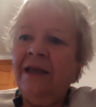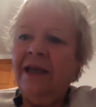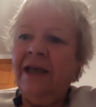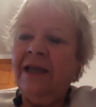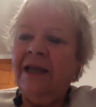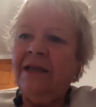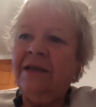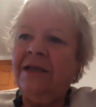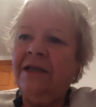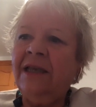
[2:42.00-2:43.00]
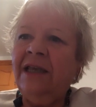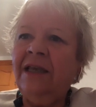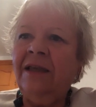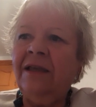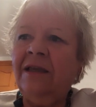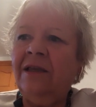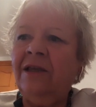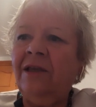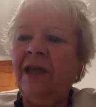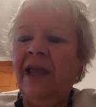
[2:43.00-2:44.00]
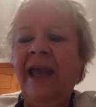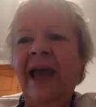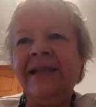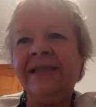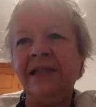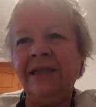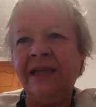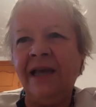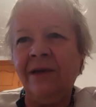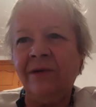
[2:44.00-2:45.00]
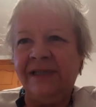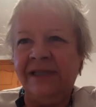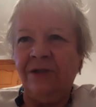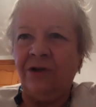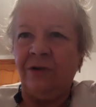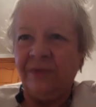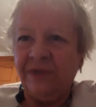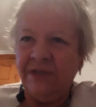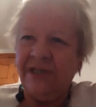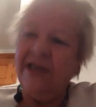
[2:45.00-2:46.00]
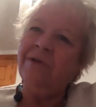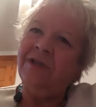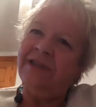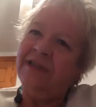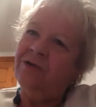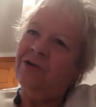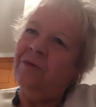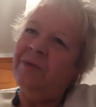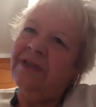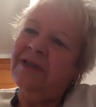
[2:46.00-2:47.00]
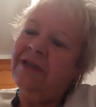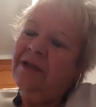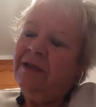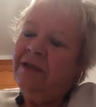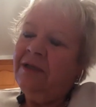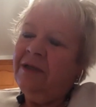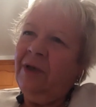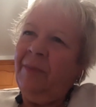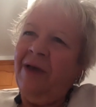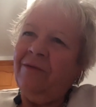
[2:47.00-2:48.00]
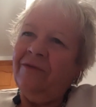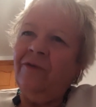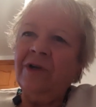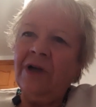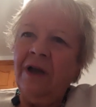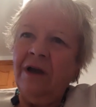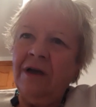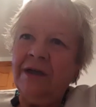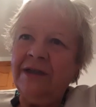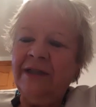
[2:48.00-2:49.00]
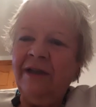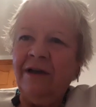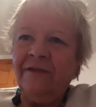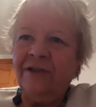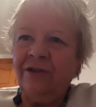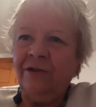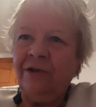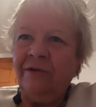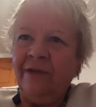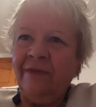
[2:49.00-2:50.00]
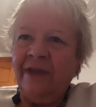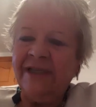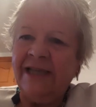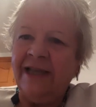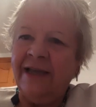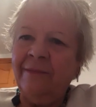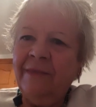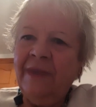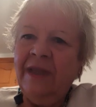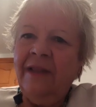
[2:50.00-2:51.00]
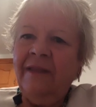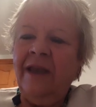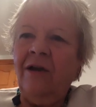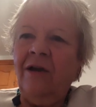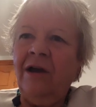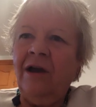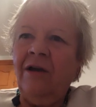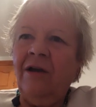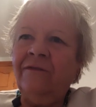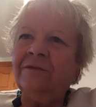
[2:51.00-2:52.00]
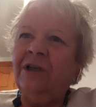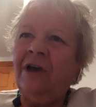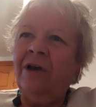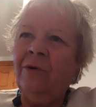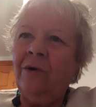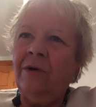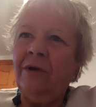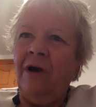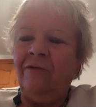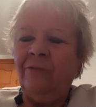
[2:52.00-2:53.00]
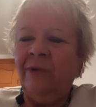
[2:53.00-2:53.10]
And he had sundowner syndrome. Sundowner syndrome is about 4 o'clock in the afternoon, around that time. They often go off.